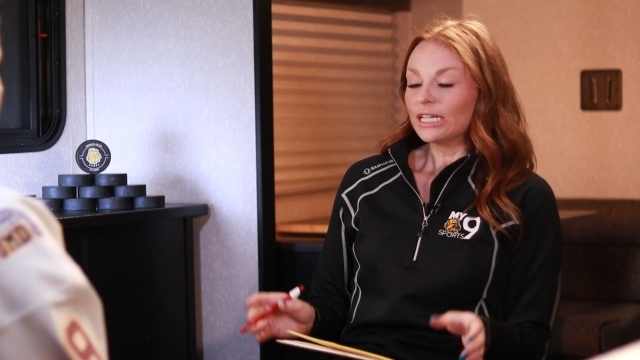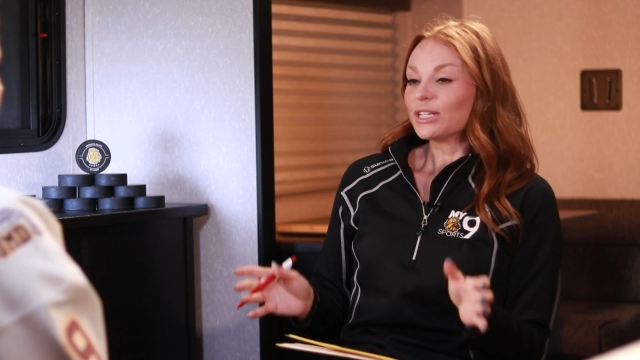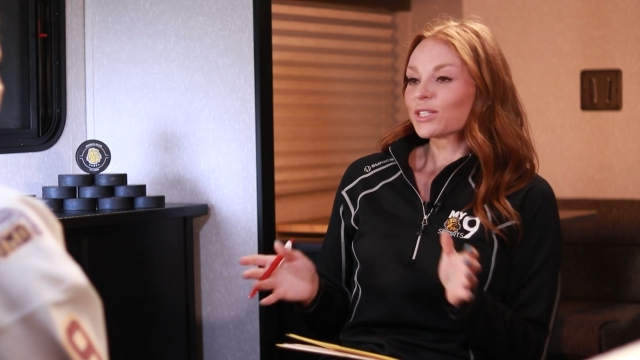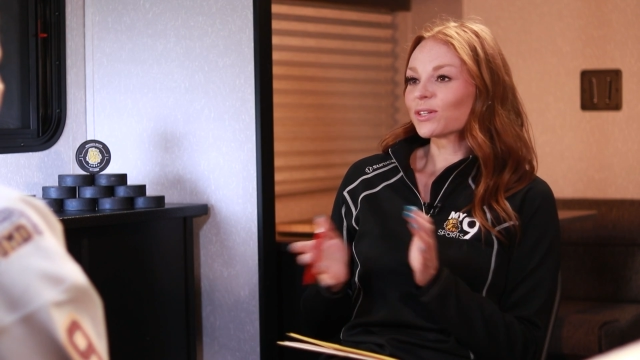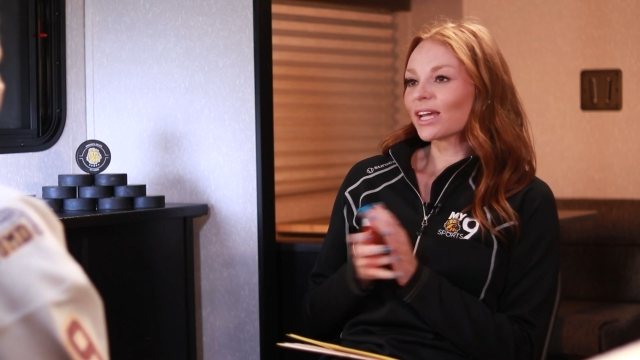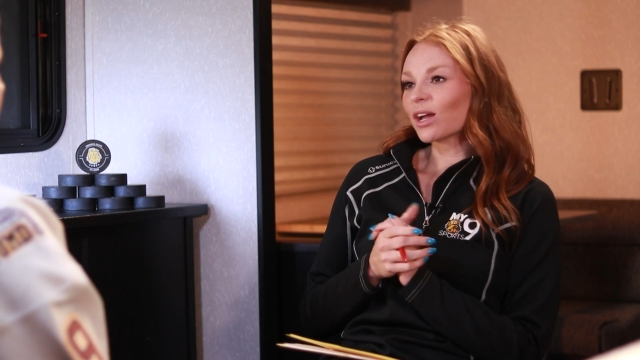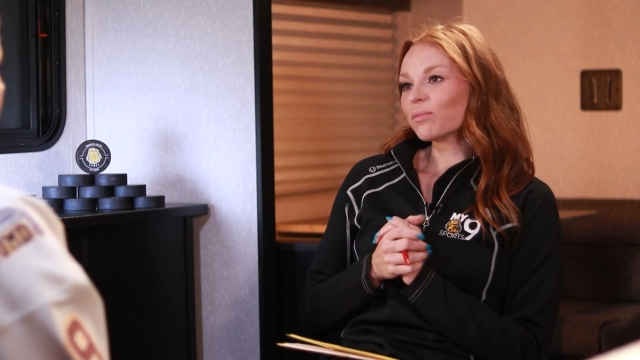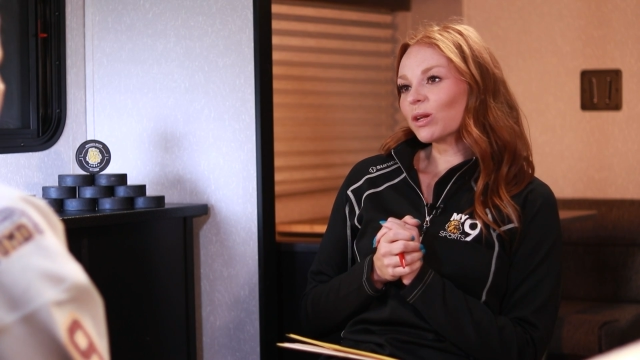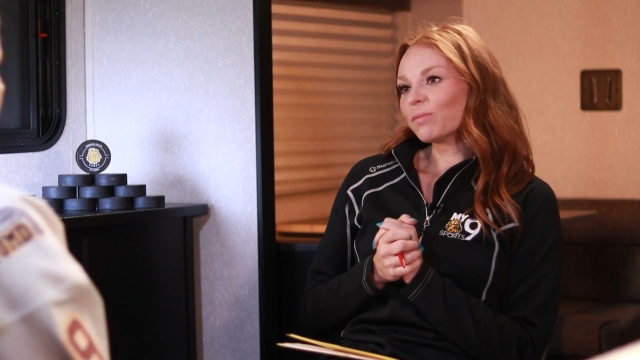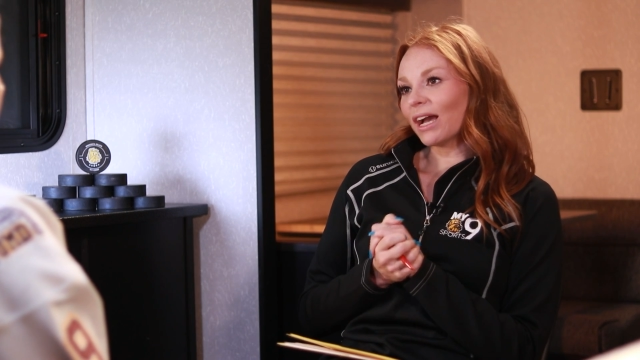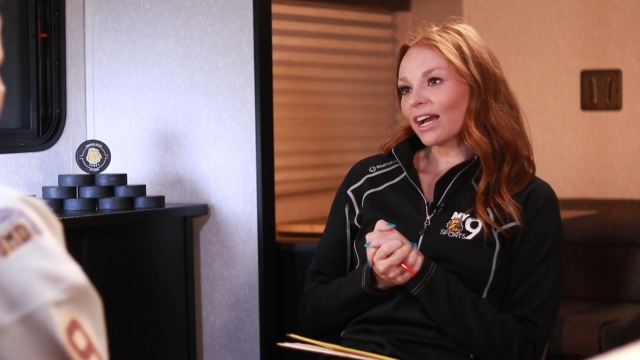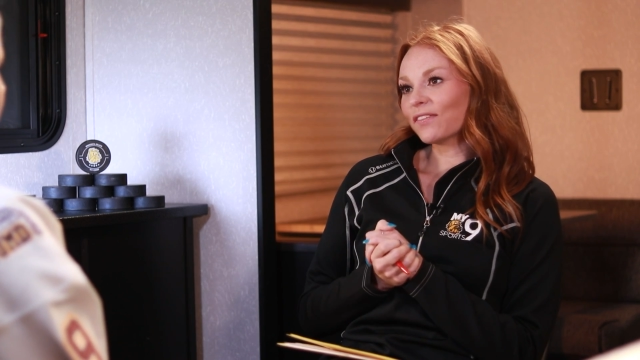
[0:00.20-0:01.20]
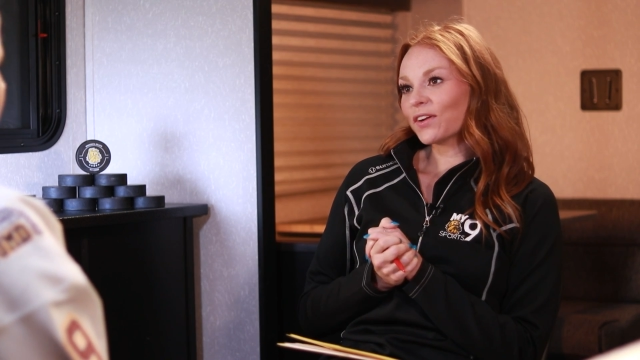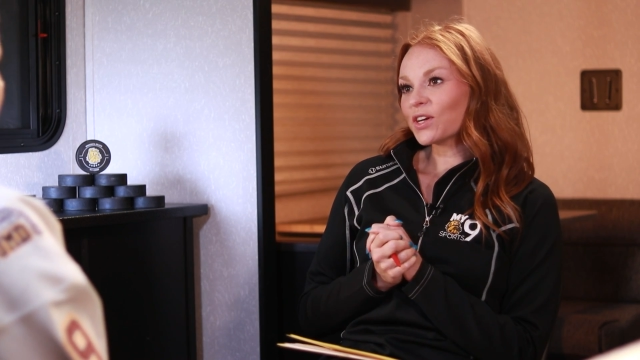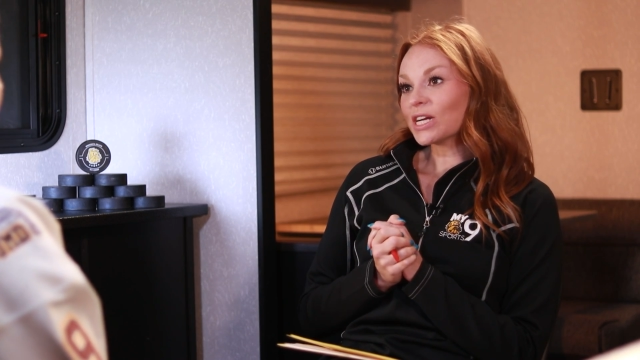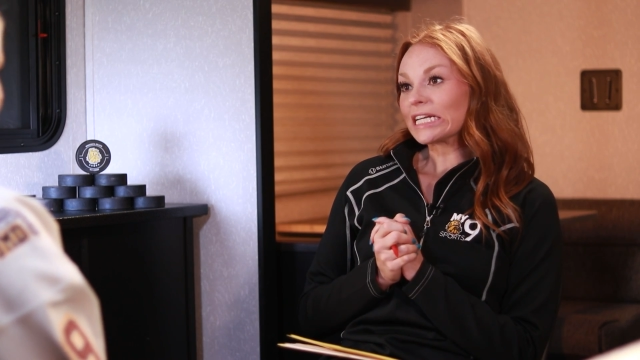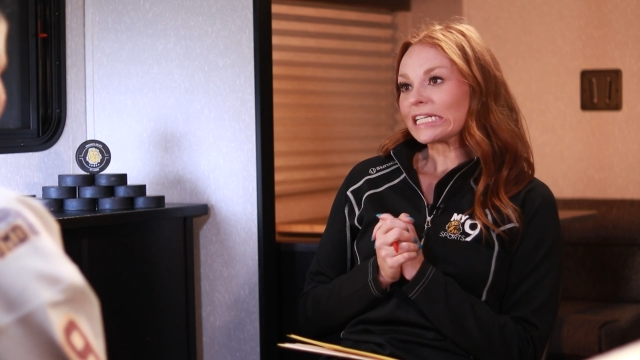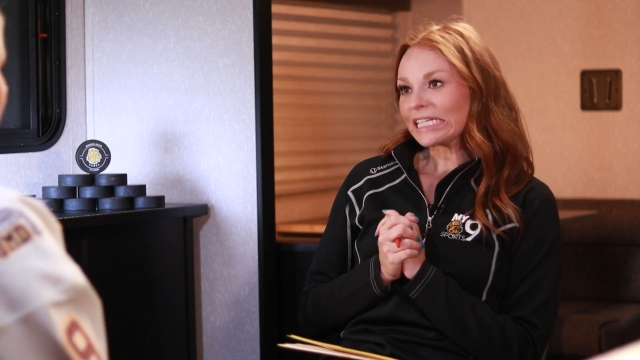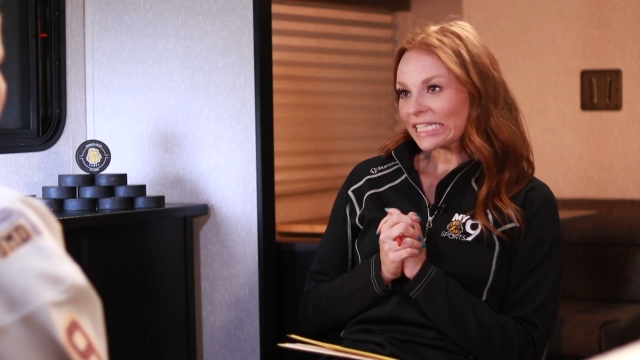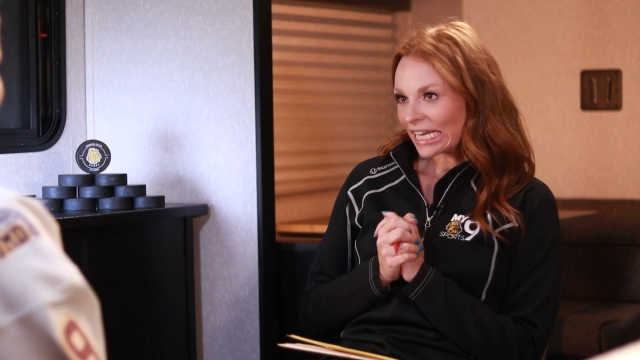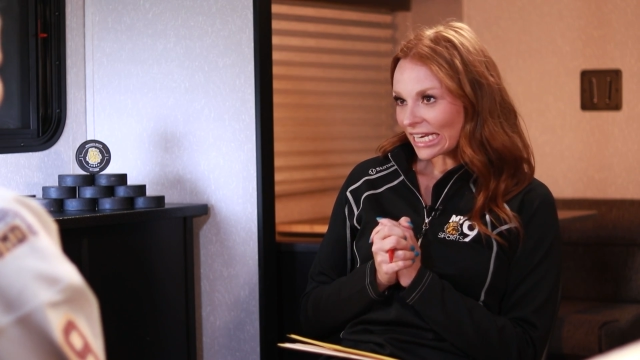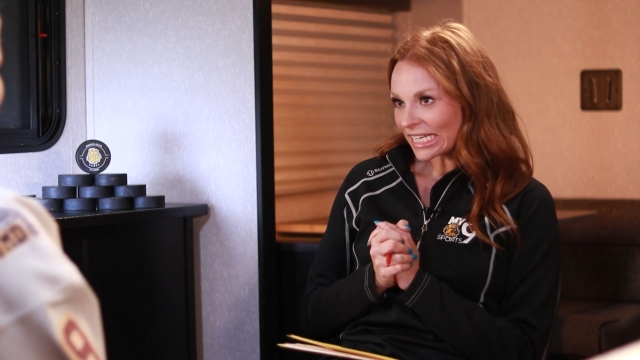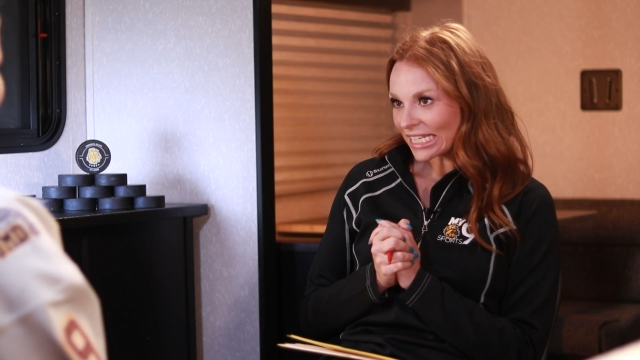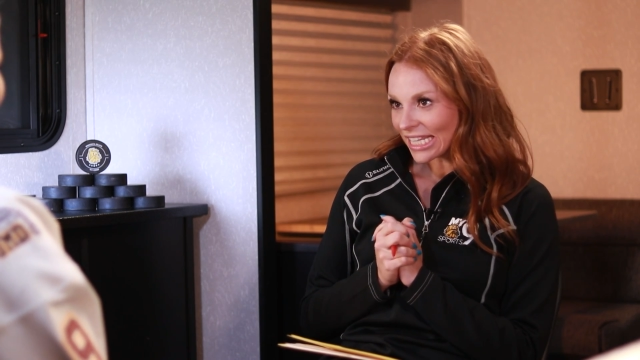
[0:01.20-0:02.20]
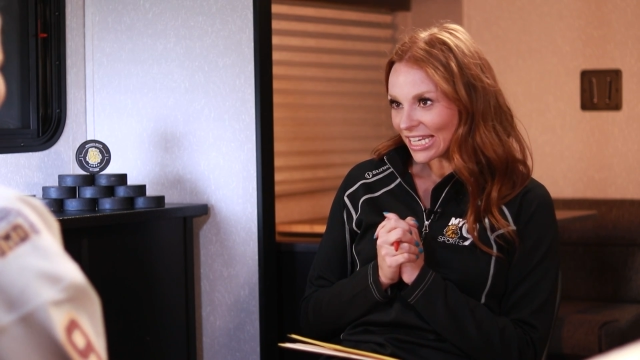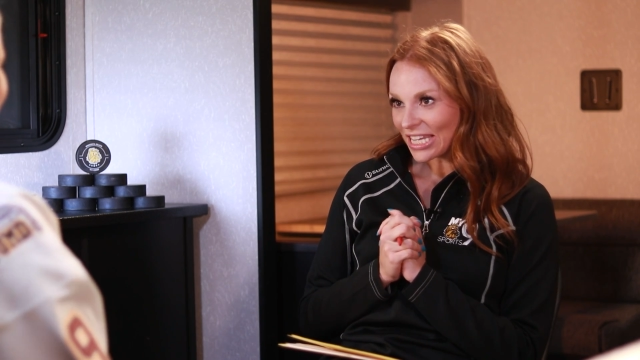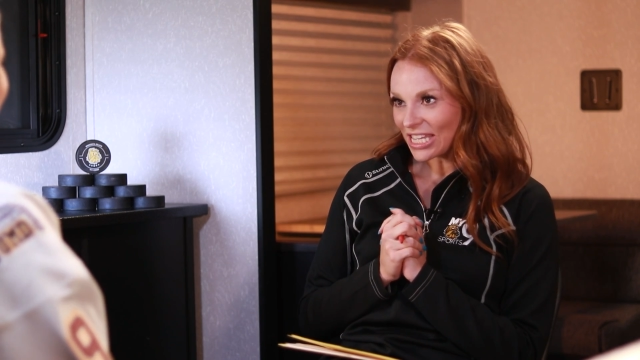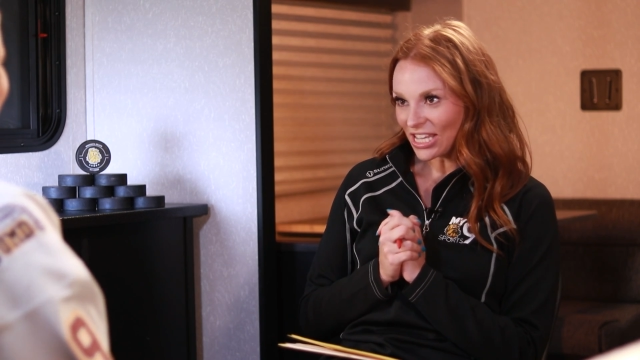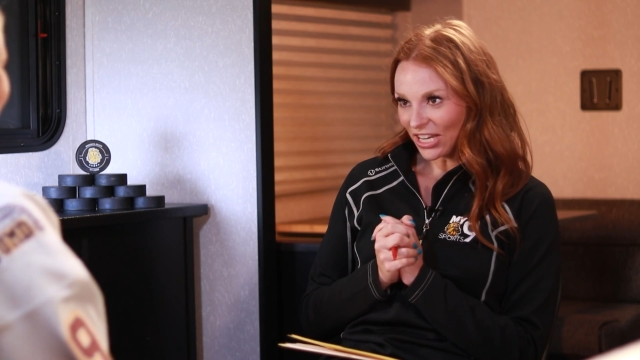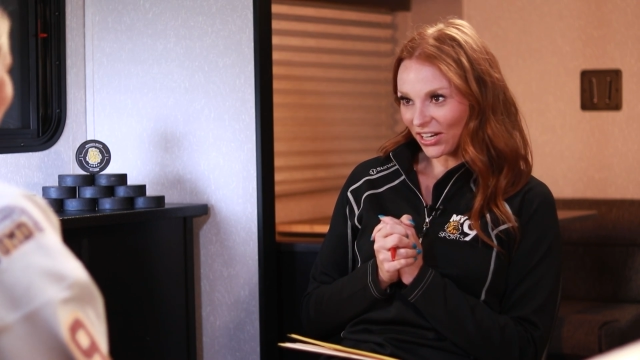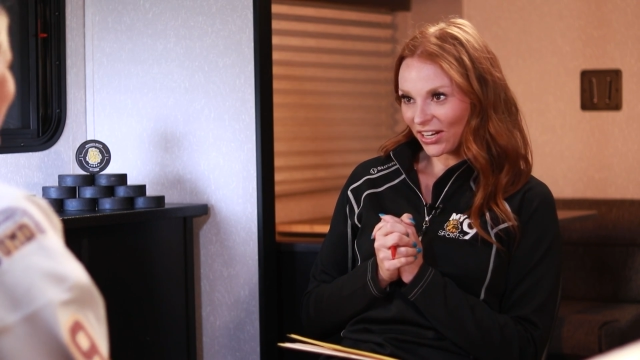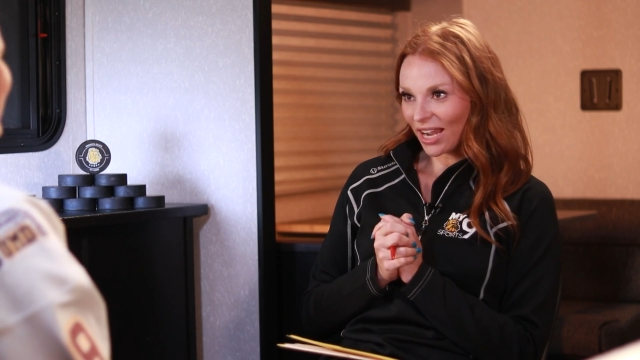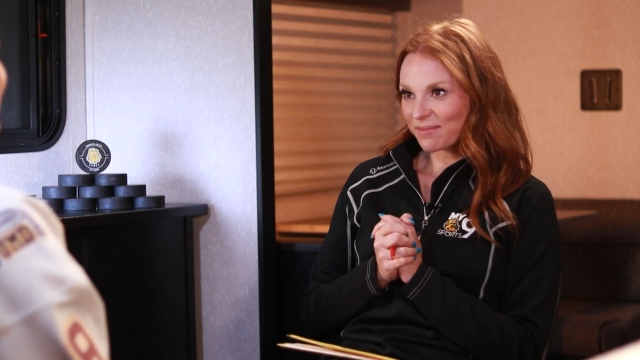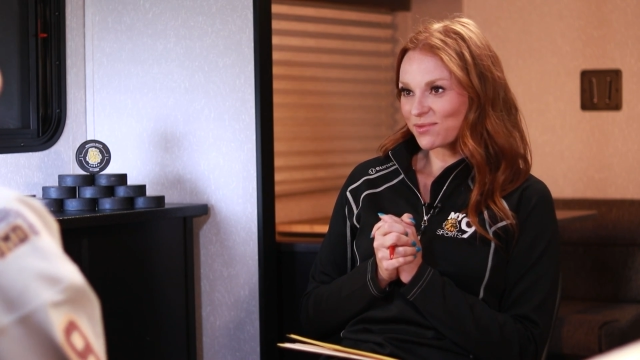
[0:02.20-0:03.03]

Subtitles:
So Naomi, you're back for your 6th year. I'm